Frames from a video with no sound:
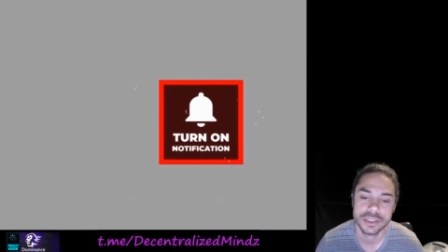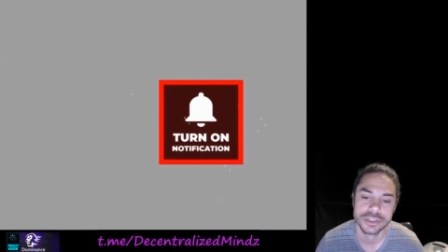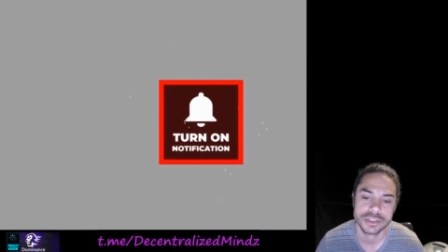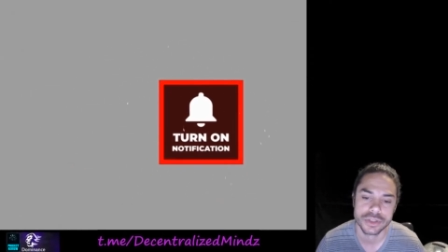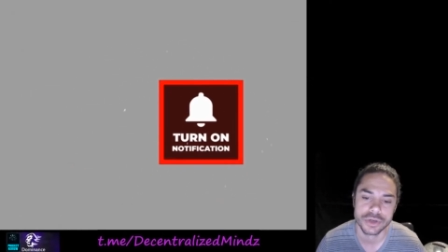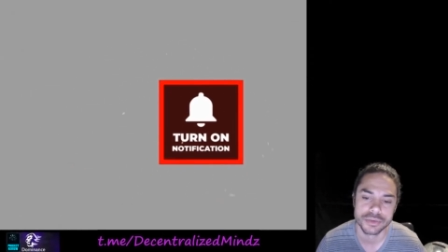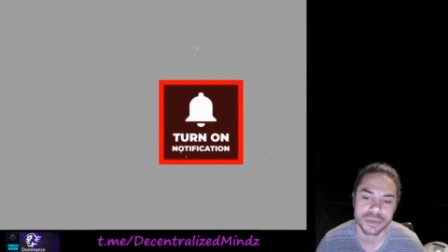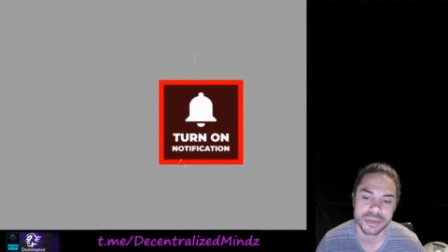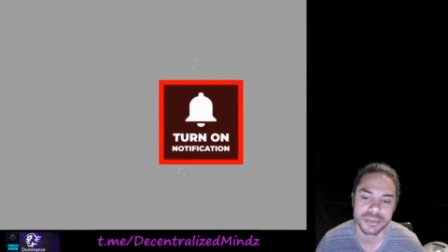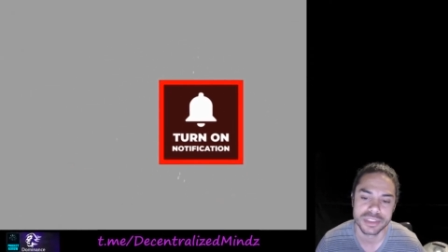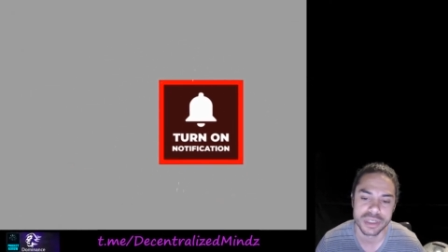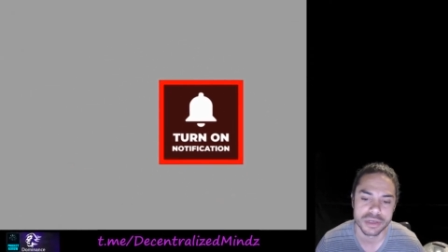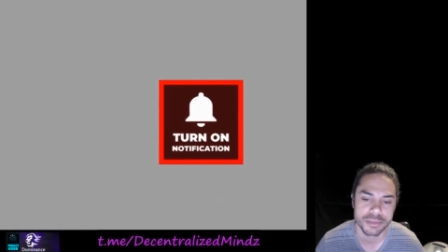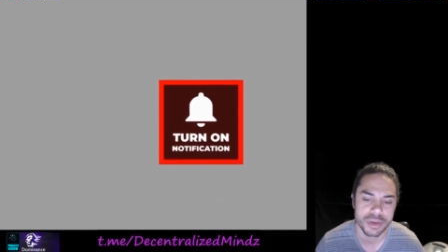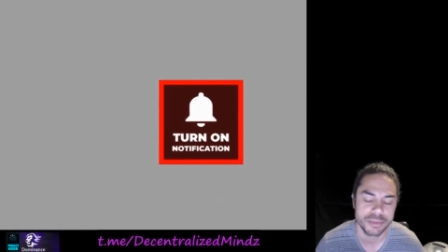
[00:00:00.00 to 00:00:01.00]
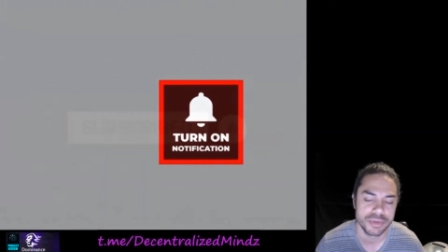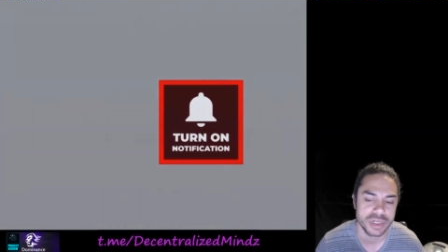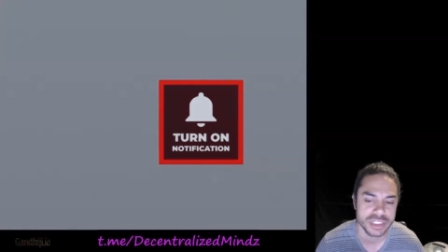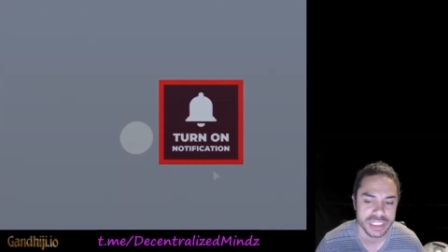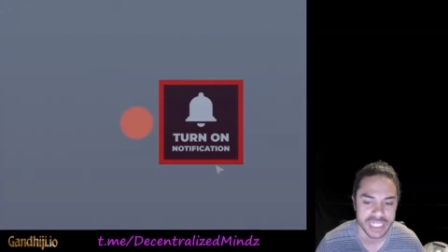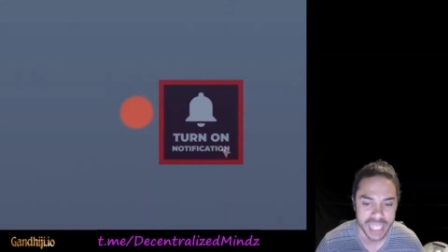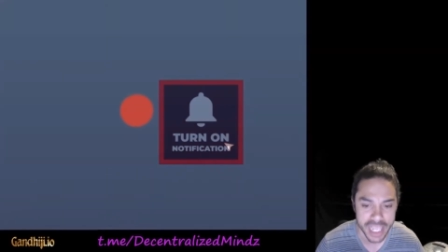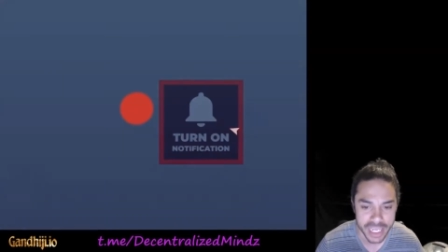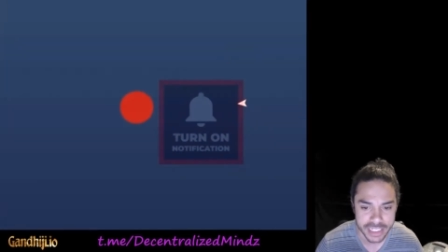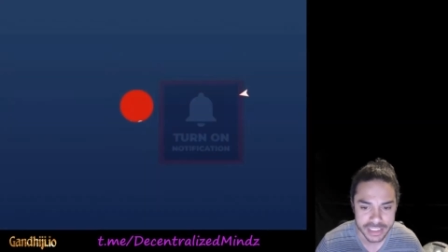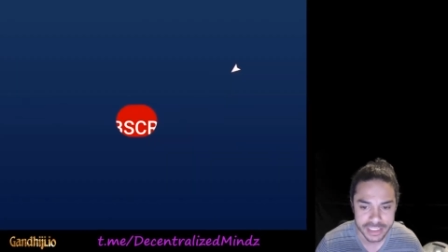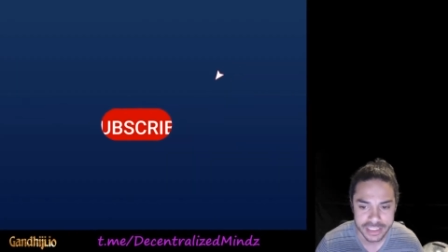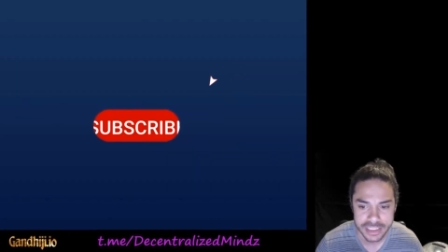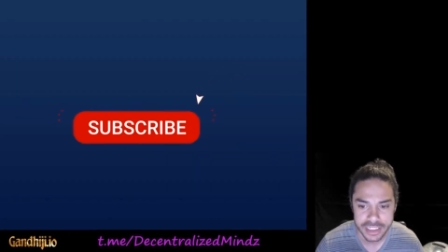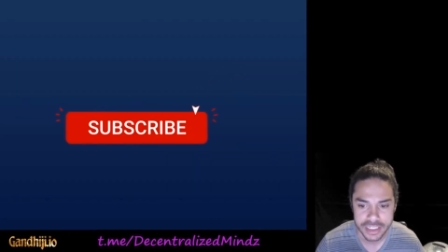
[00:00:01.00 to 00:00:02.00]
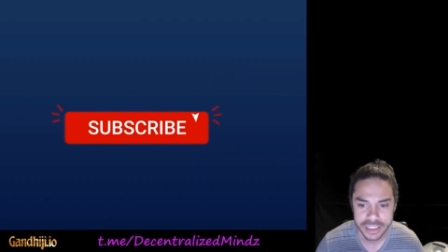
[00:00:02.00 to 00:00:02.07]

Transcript: So I'm going to be talking about Project X